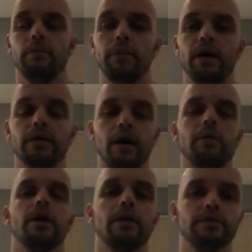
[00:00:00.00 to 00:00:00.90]
But
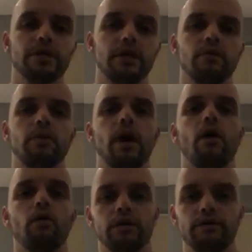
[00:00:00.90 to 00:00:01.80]
like I'm saying, we
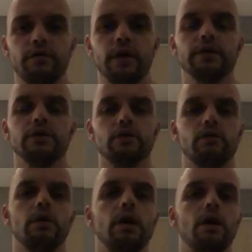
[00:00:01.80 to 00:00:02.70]
are all different,
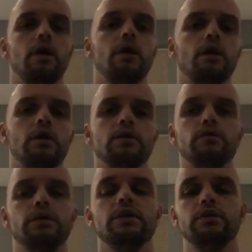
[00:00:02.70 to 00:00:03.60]
so
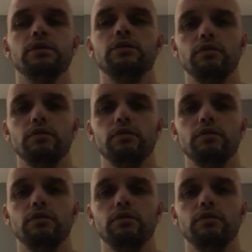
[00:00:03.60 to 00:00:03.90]
you need to